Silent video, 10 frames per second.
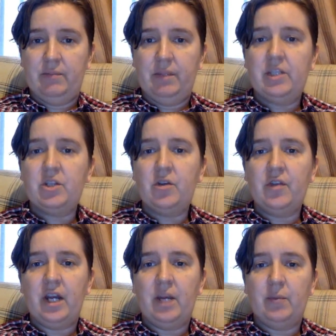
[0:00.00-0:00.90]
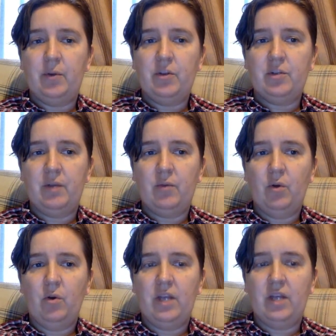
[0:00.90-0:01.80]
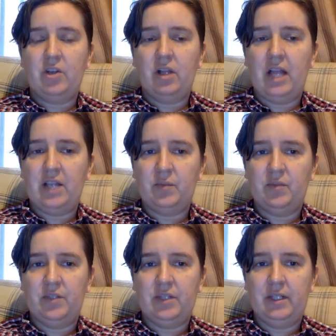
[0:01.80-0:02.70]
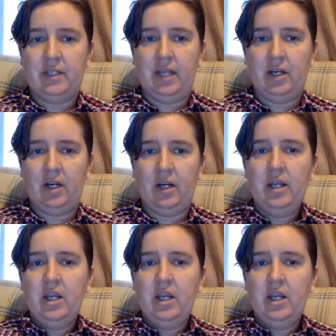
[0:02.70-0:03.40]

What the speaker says: Please know that I approach my role as your classroom facilitator,